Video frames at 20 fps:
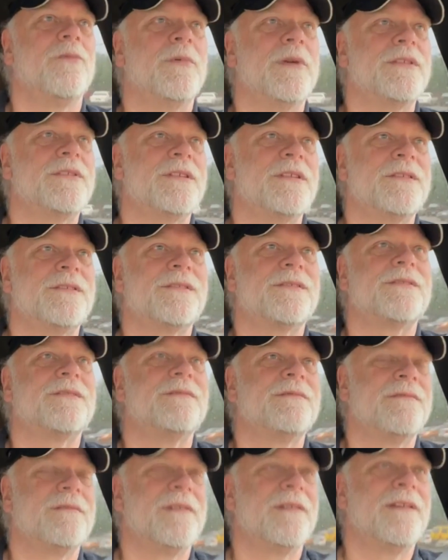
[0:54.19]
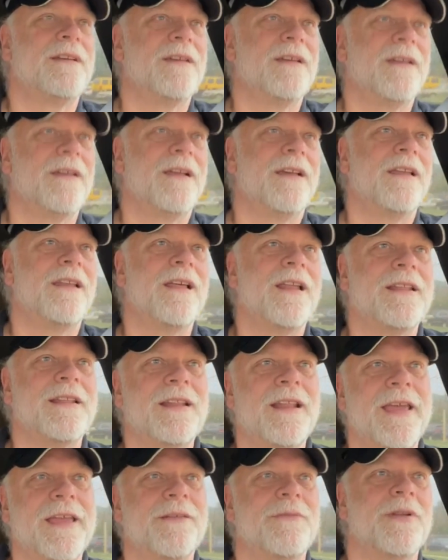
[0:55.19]
which is not
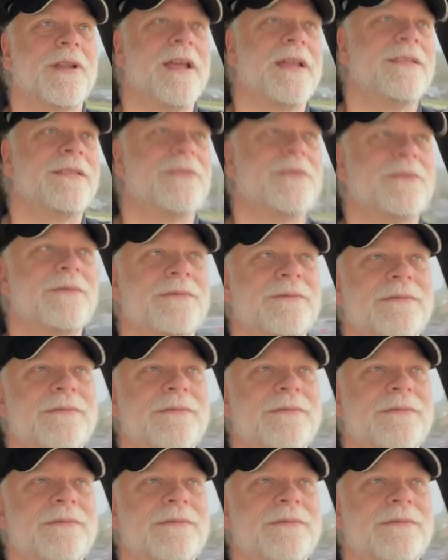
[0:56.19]
unlike what I do